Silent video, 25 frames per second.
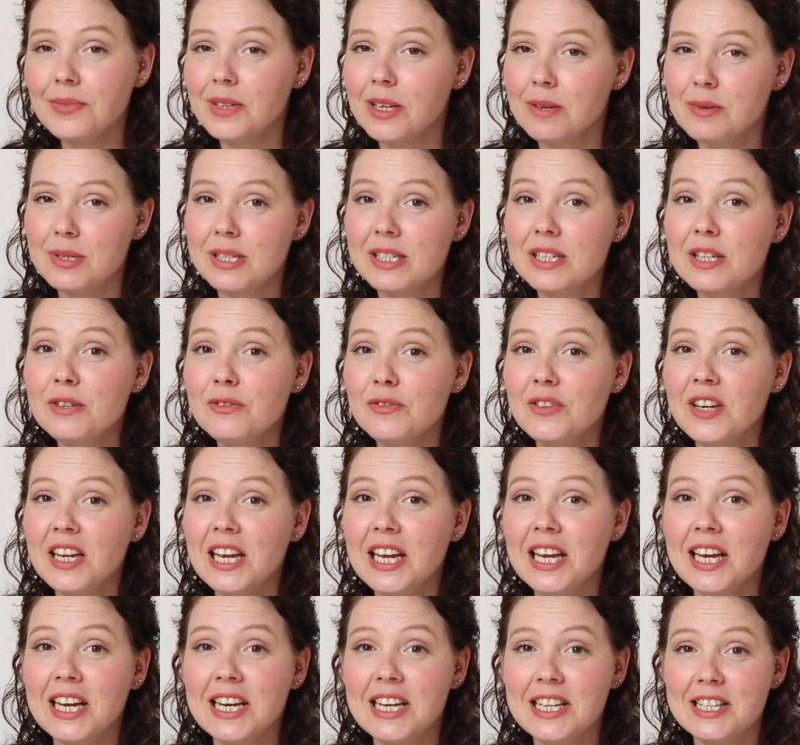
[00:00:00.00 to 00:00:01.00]
Still
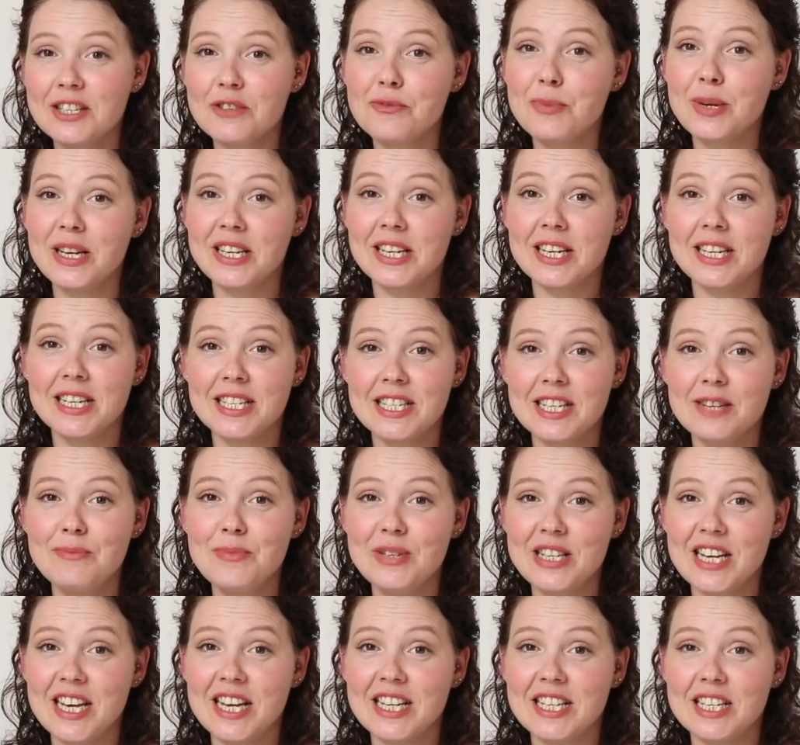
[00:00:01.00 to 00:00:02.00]
feeling a little bit
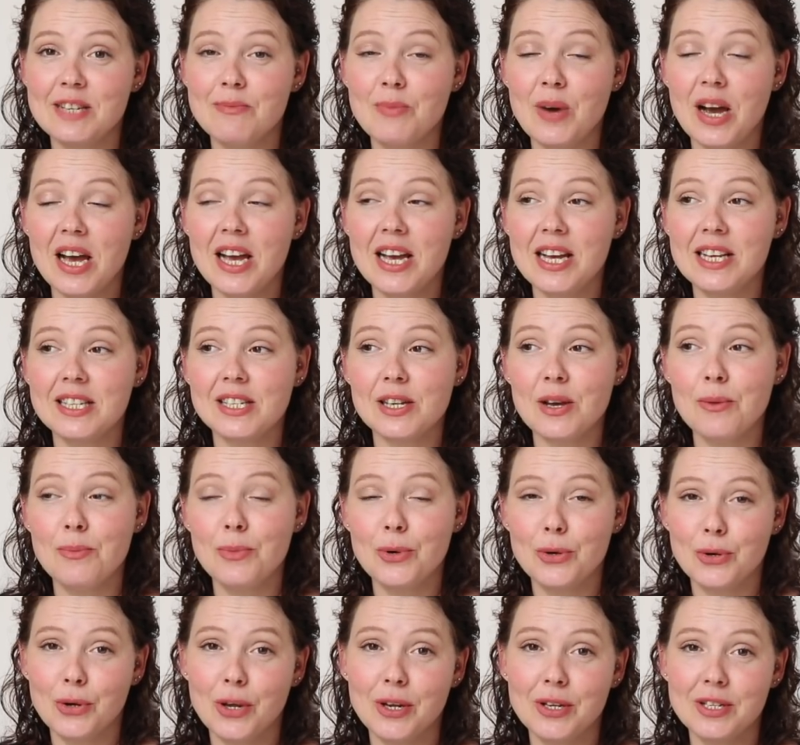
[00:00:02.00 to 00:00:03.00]
intimidated by it, I'm
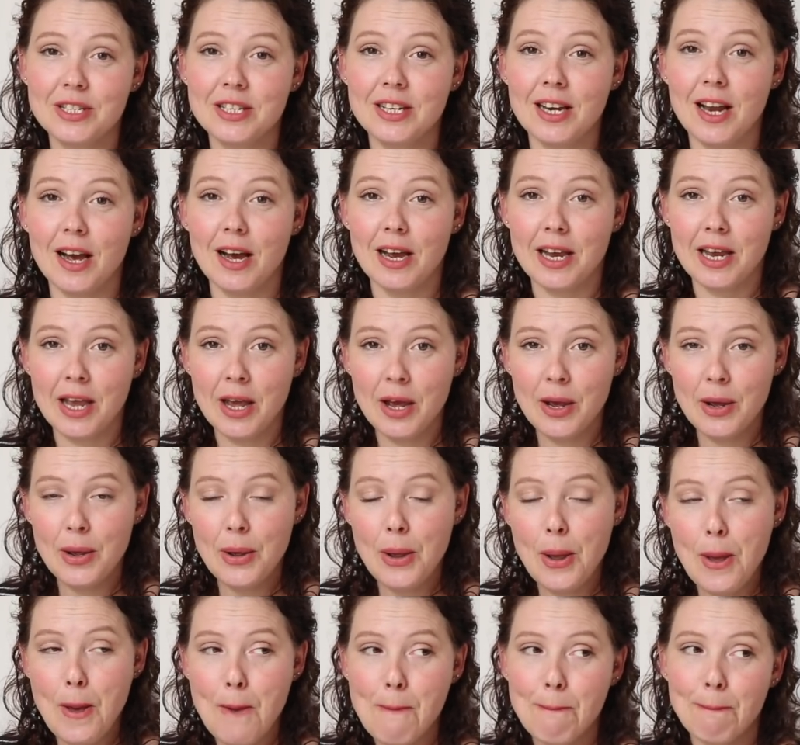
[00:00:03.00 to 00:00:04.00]
not going to lie,
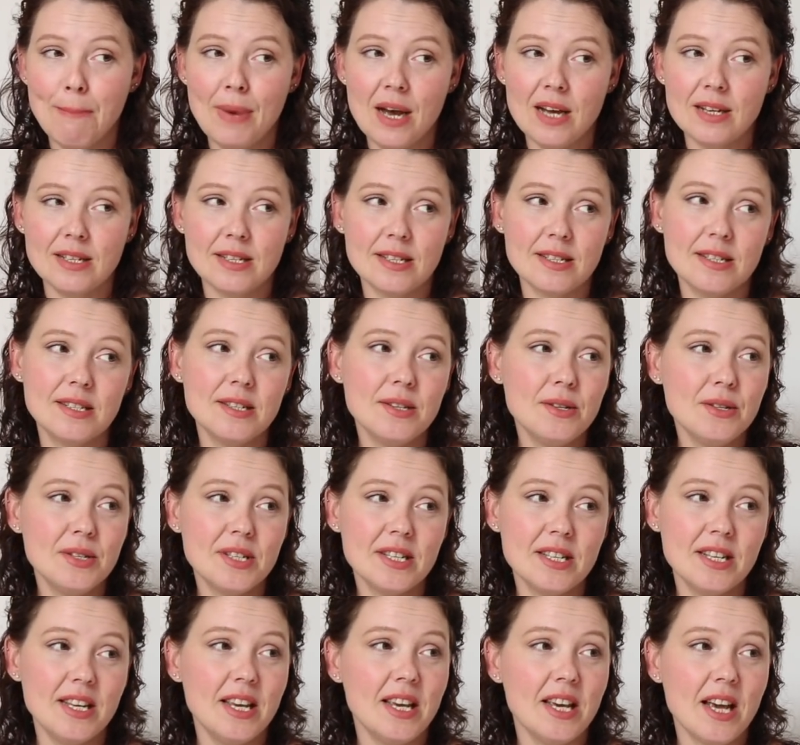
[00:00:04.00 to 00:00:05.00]
but as soon
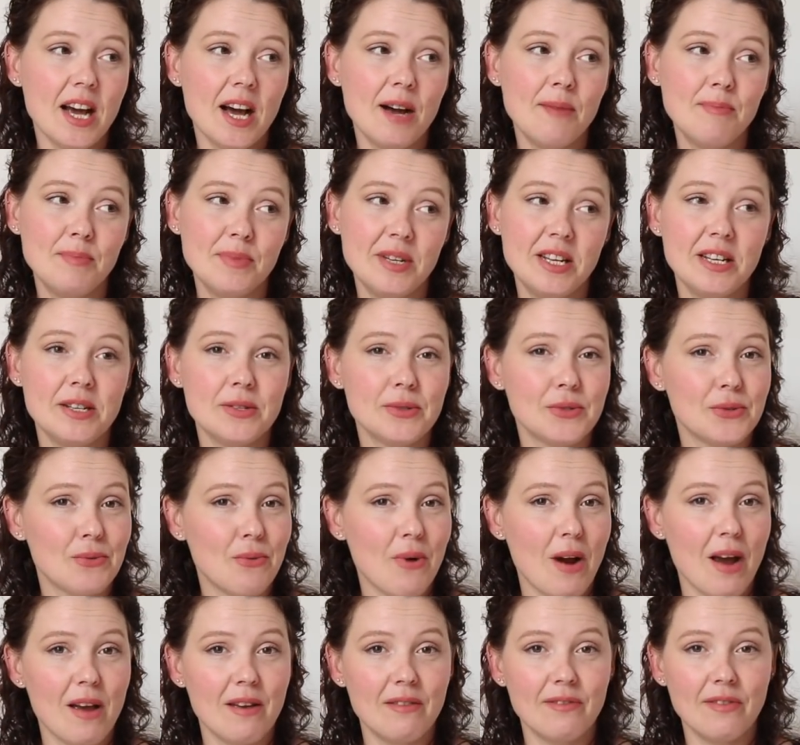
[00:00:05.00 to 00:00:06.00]
as the needles
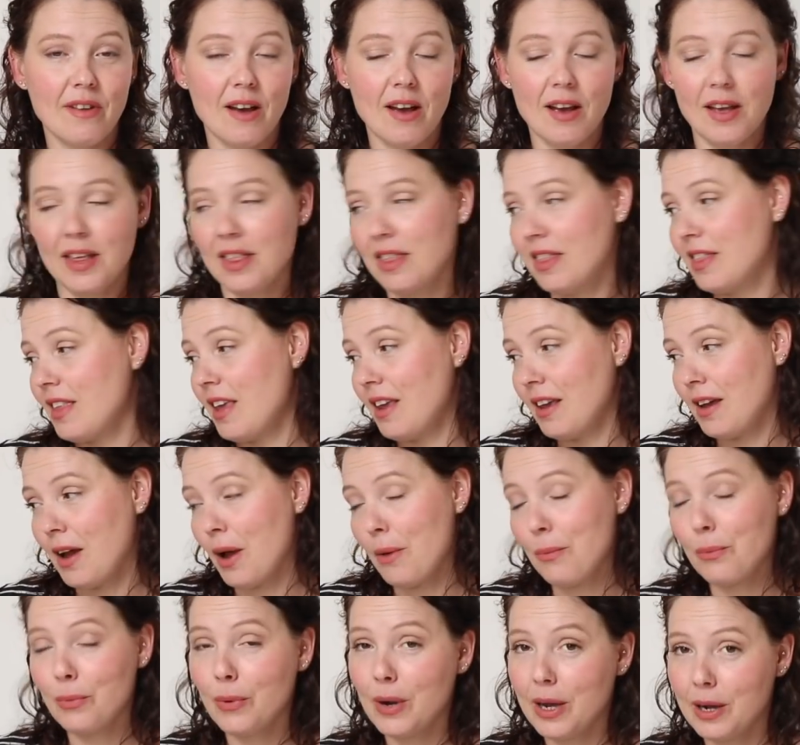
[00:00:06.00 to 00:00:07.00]
arrive I think
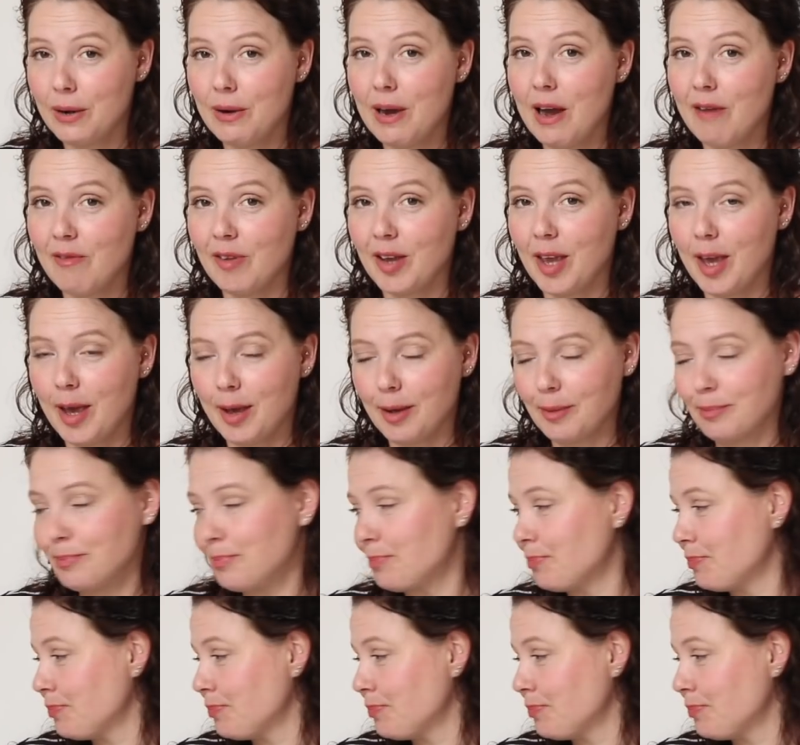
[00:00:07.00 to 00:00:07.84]
I will have a go.